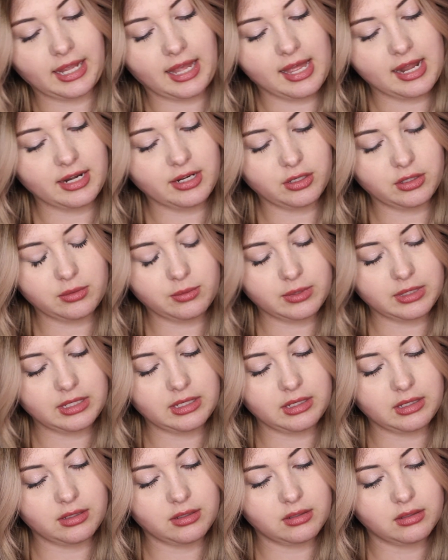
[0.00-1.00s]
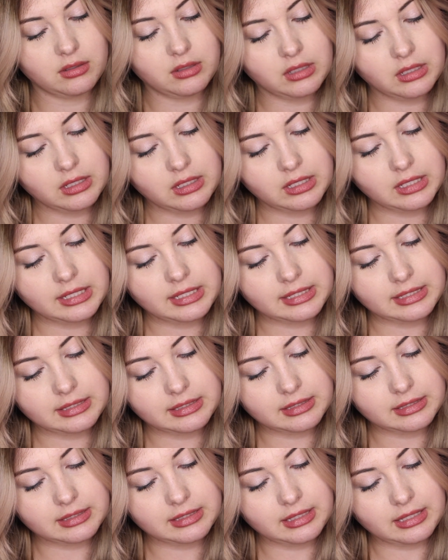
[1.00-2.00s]
I kind of just want to
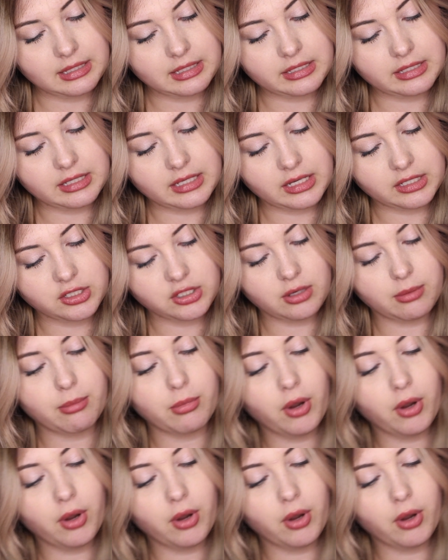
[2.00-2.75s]
see the texture.